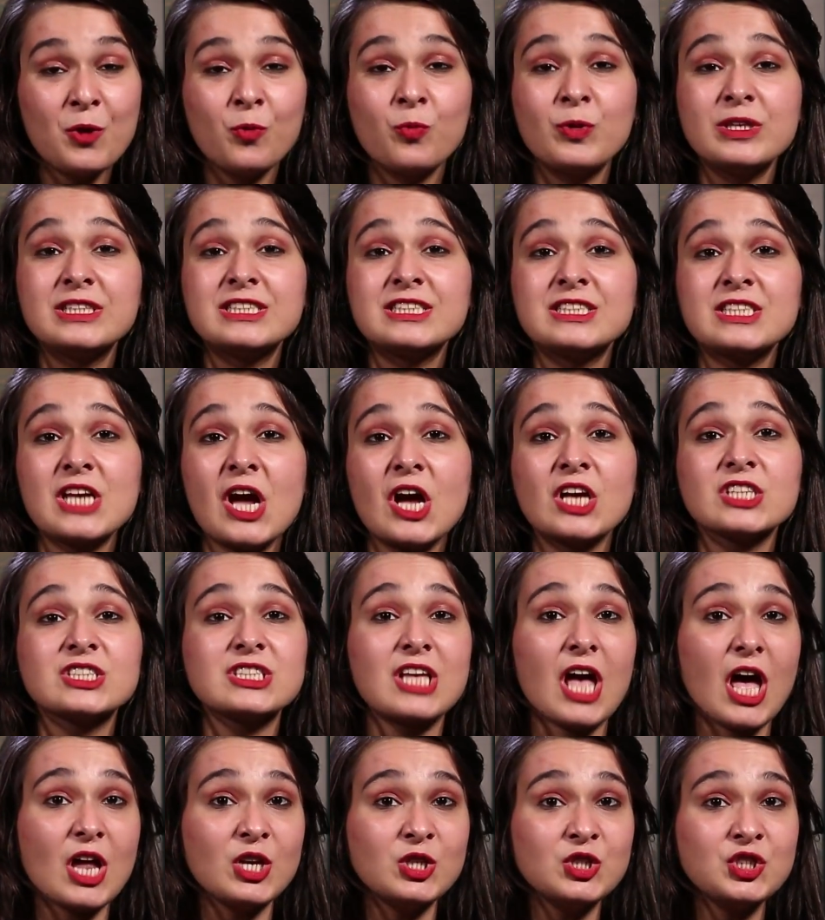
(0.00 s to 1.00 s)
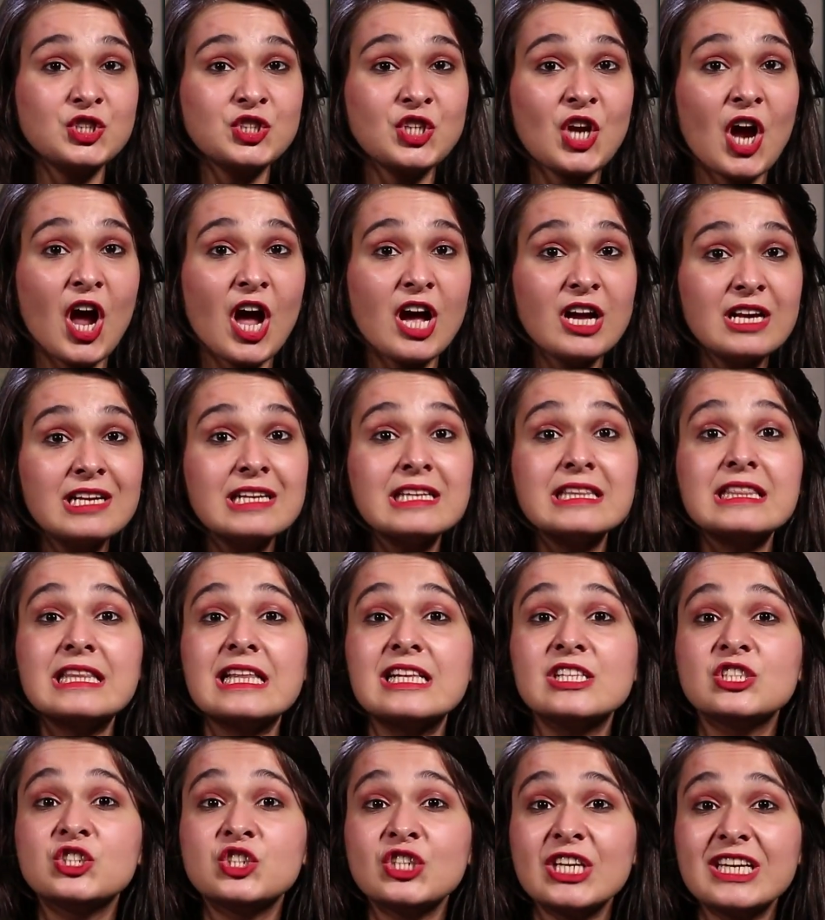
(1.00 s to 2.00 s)
which stars Anushka,
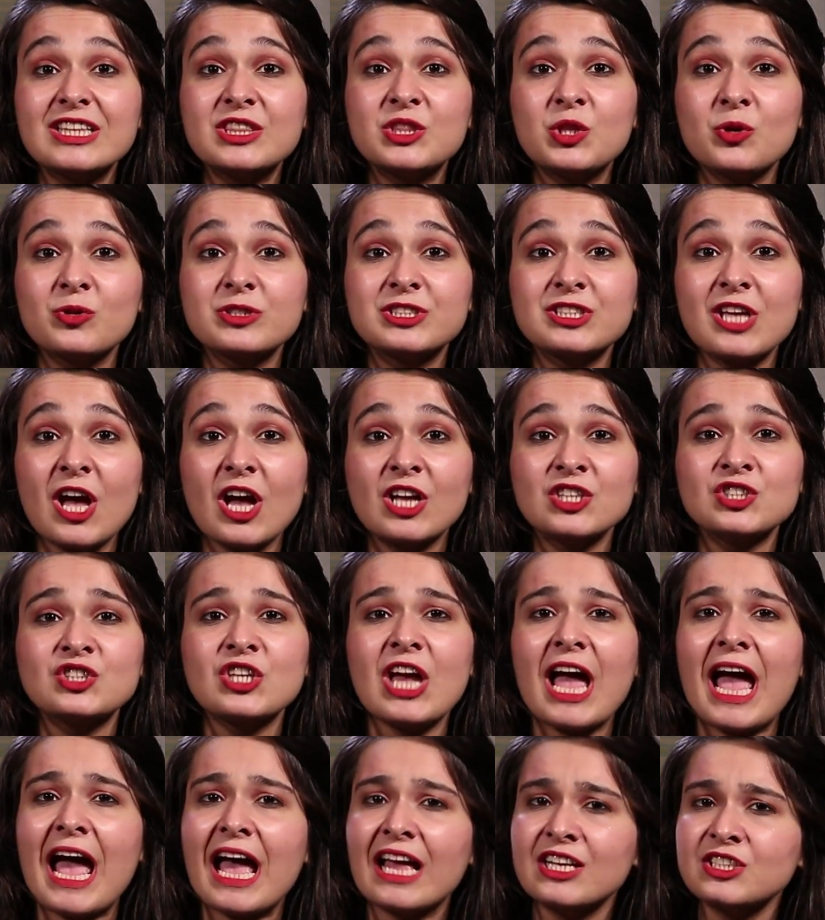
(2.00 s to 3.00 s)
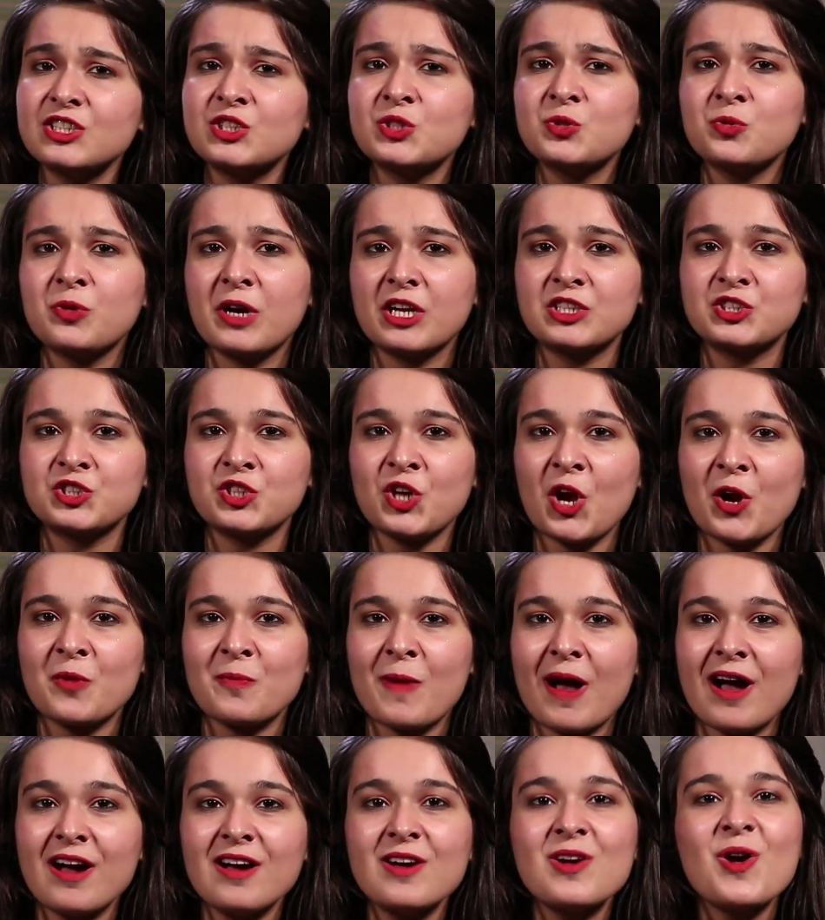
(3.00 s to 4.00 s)
Diljit Dosanjh and Suraj
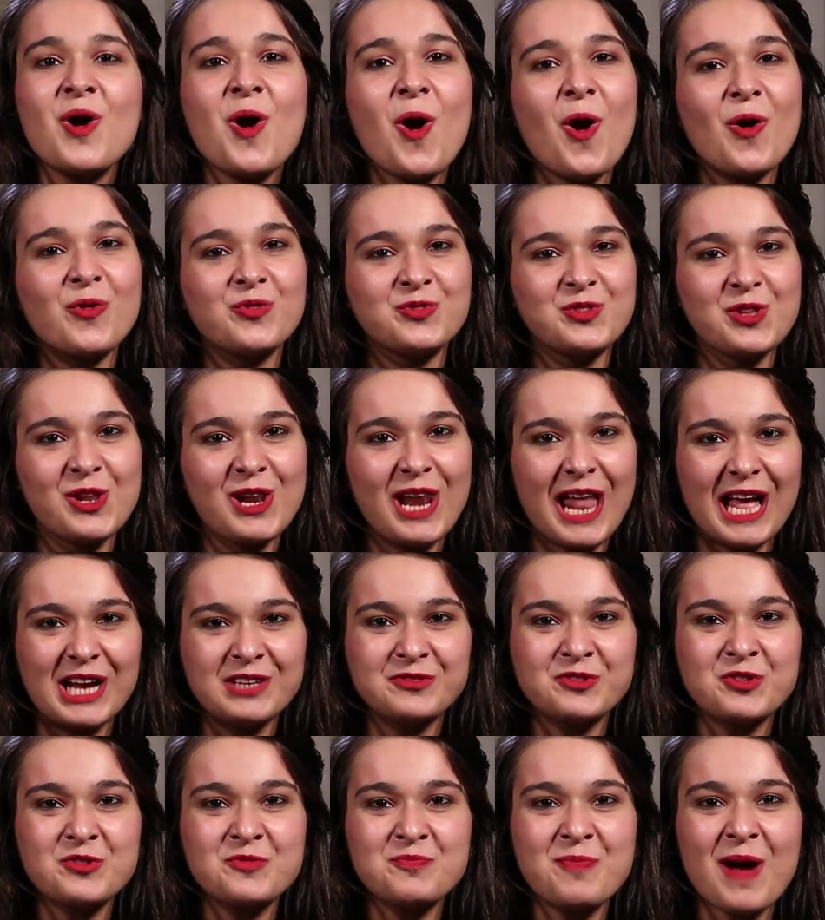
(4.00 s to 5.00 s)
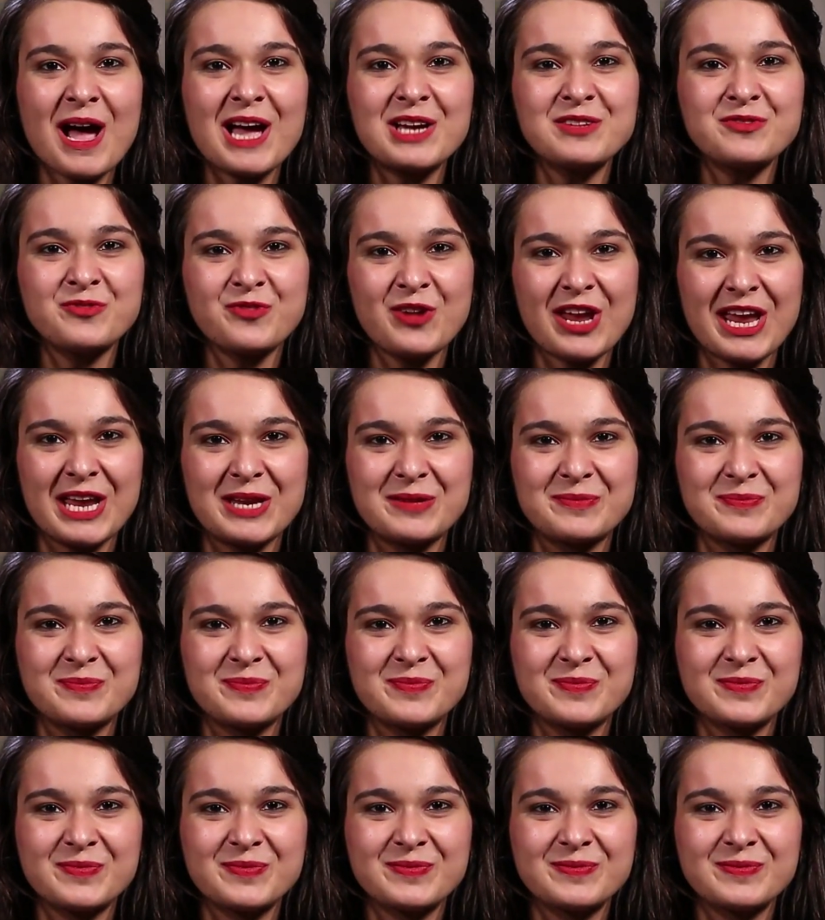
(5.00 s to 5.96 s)
Sharma of the Life of Pi fame.